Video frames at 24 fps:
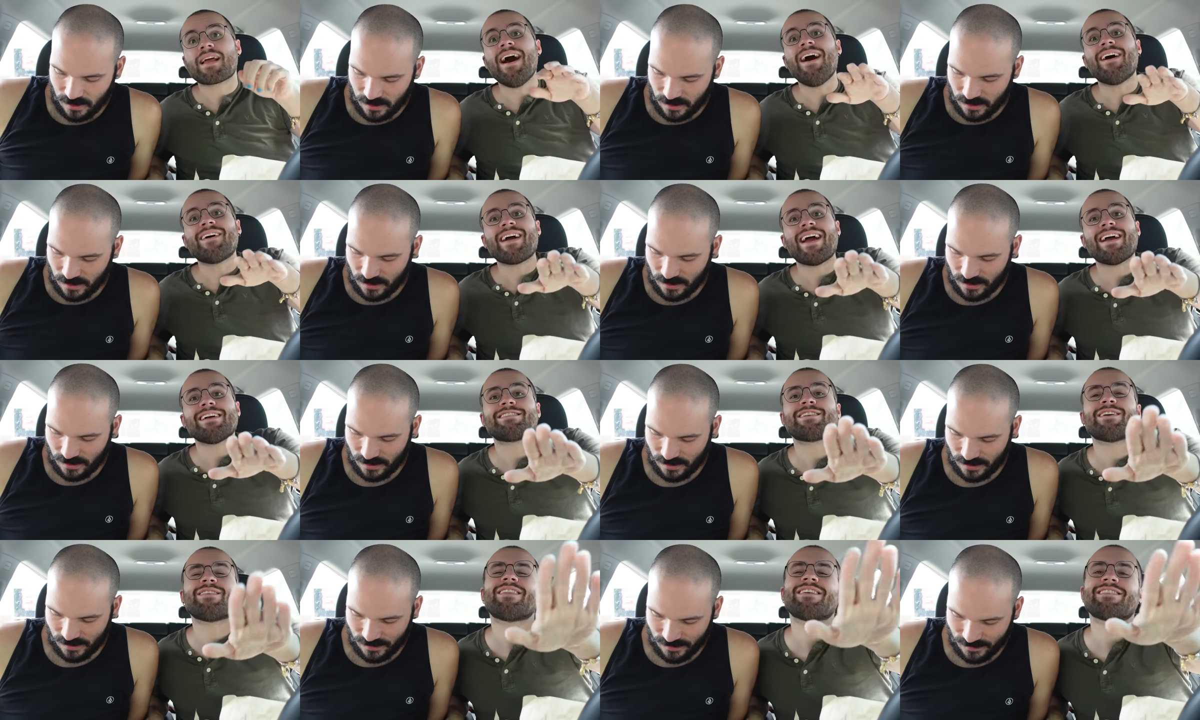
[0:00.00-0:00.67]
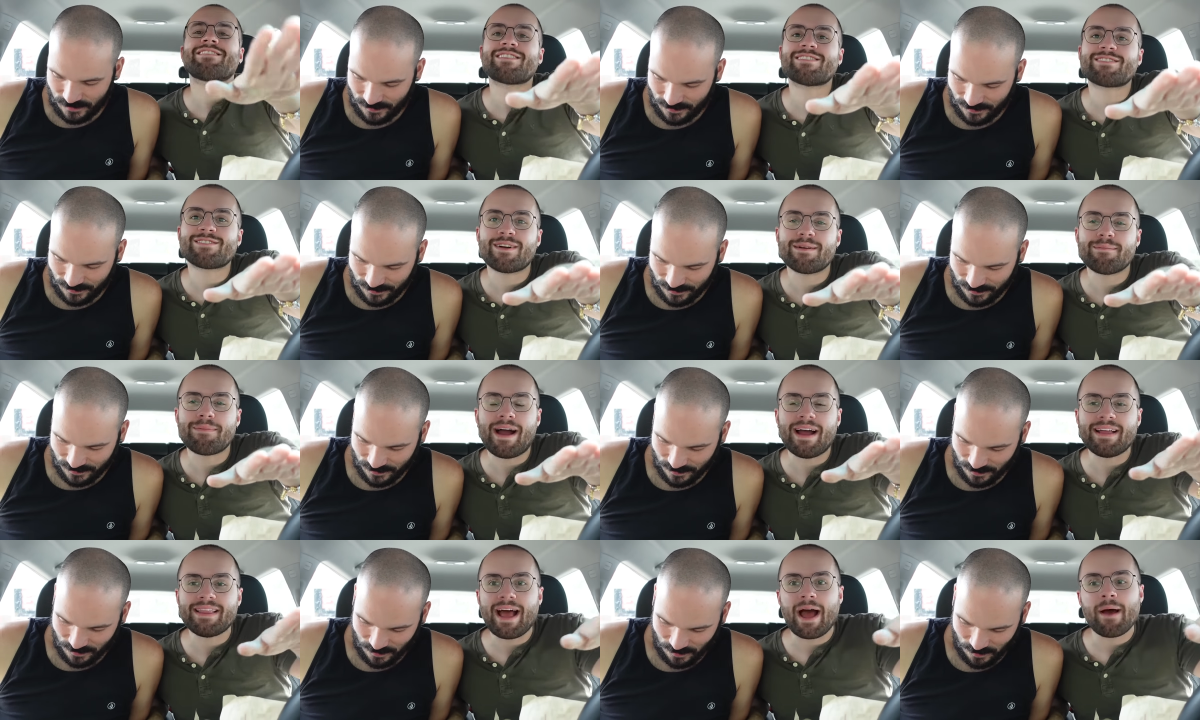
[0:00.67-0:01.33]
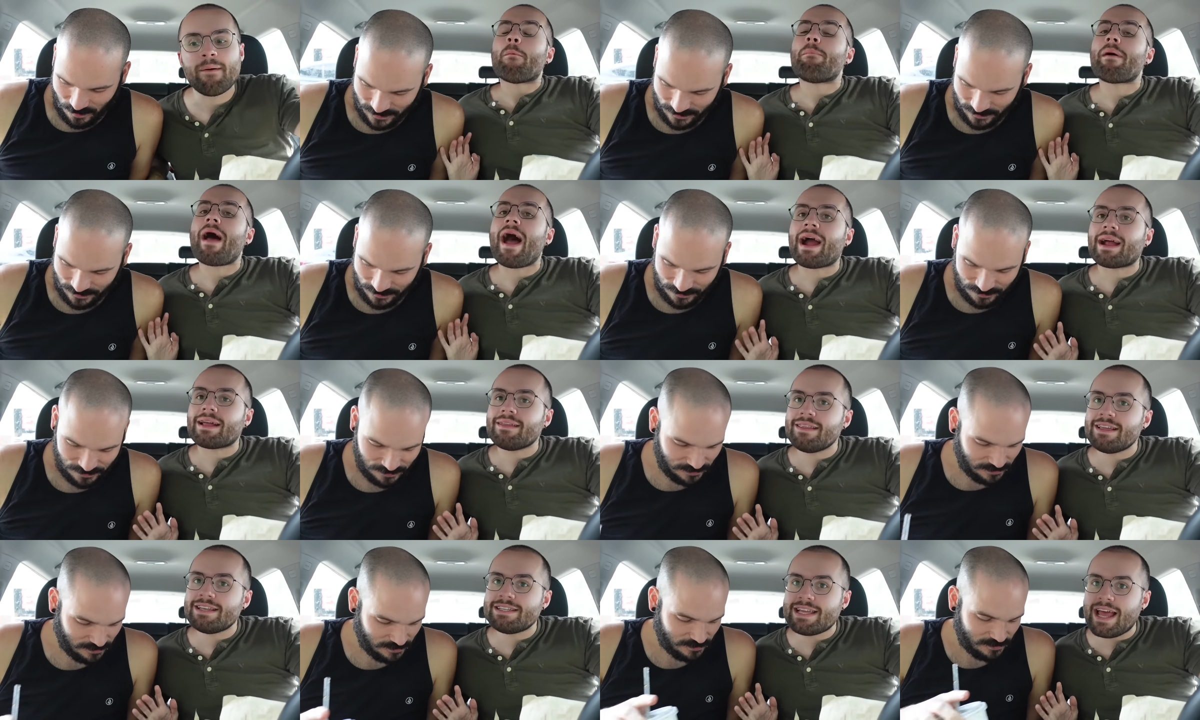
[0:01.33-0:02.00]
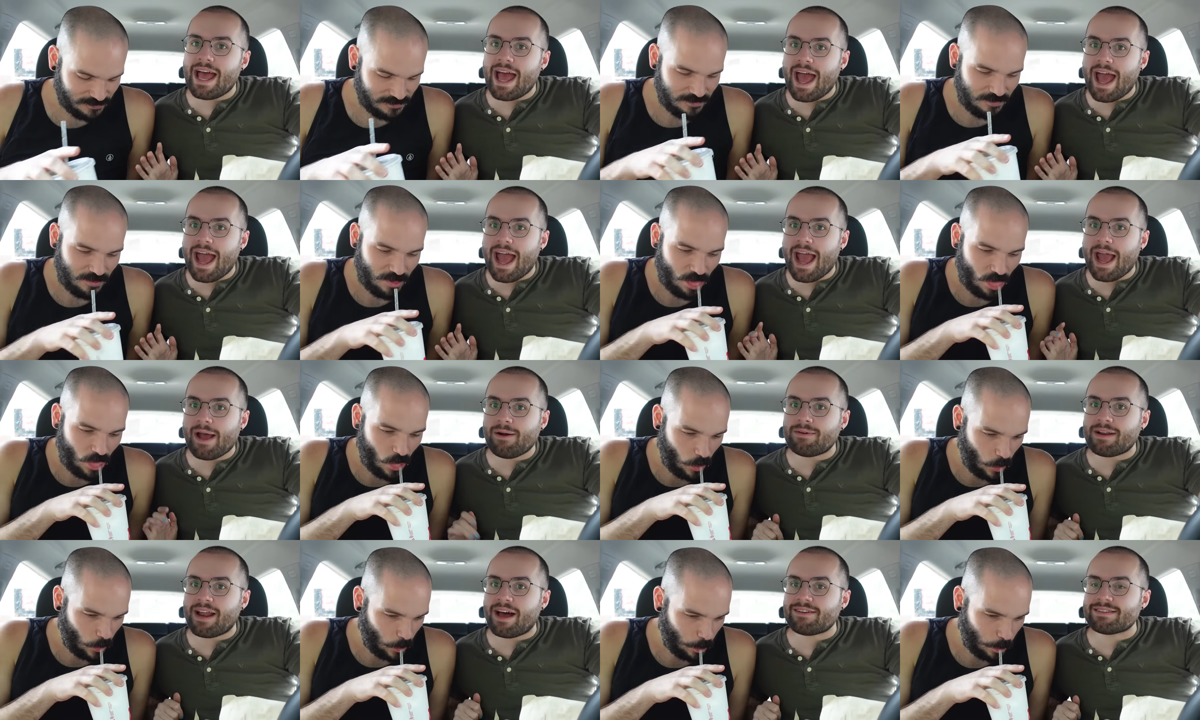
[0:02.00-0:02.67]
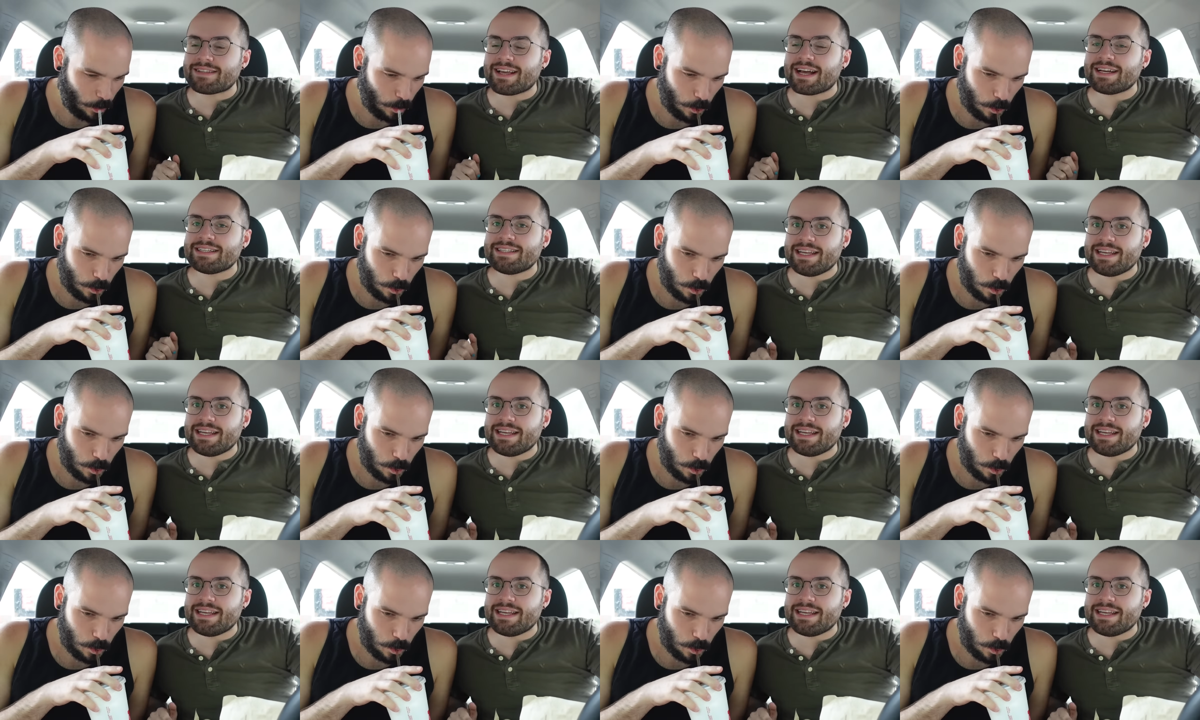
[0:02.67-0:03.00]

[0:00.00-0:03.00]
Speaker 1: Okay, so there's a story behind that. Back in the day, when I was like a